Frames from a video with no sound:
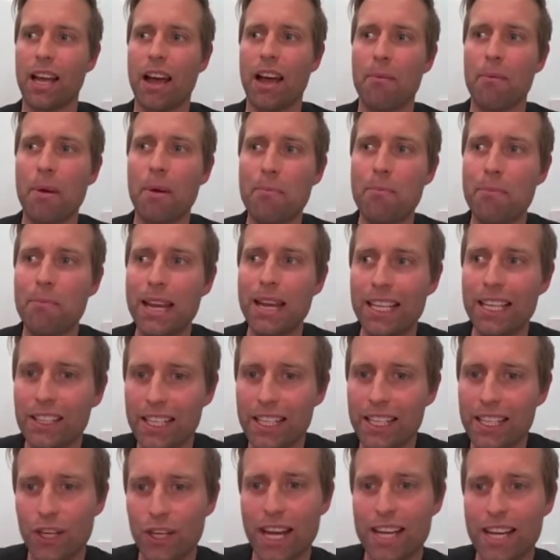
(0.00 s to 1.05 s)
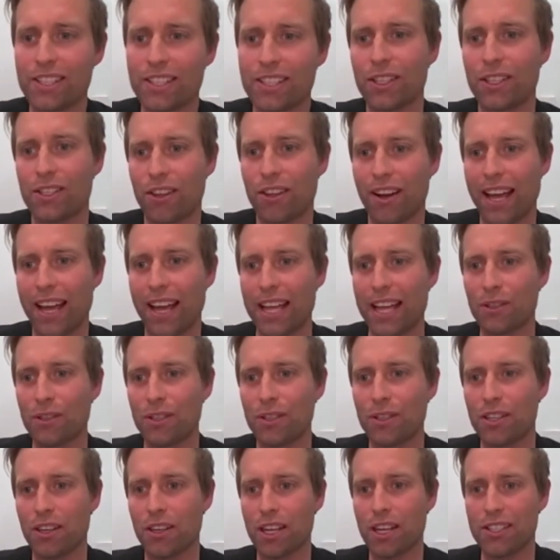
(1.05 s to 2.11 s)
immediately adjacent to your site and your
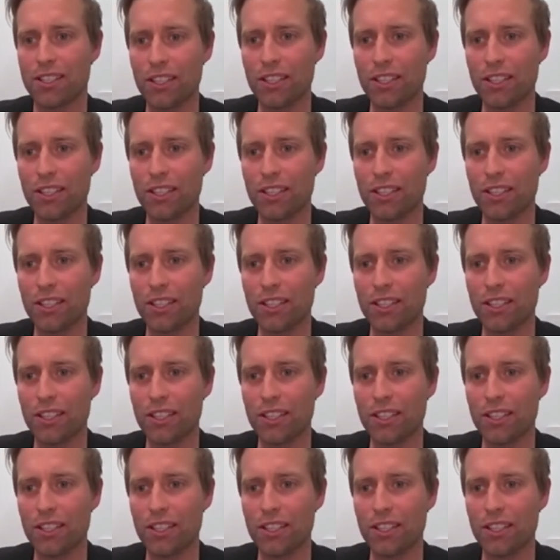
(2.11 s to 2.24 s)
site.